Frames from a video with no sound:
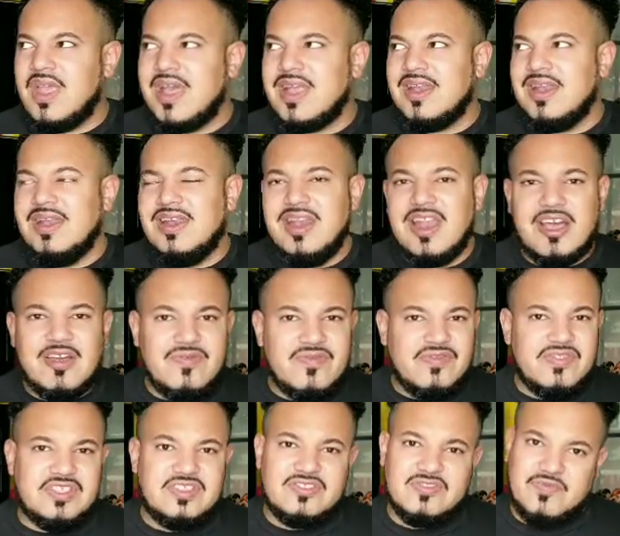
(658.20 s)
I love
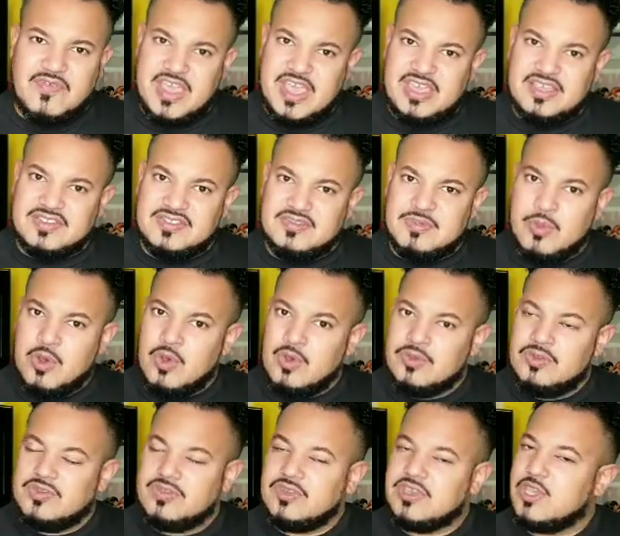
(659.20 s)
this face
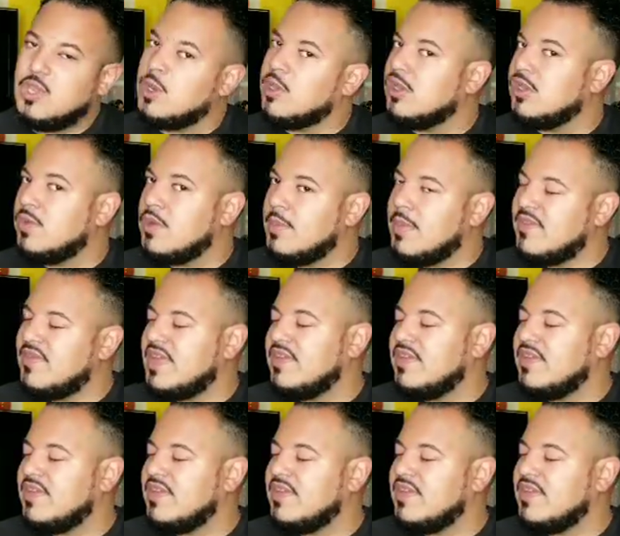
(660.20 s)
mold. Kyorri is one of my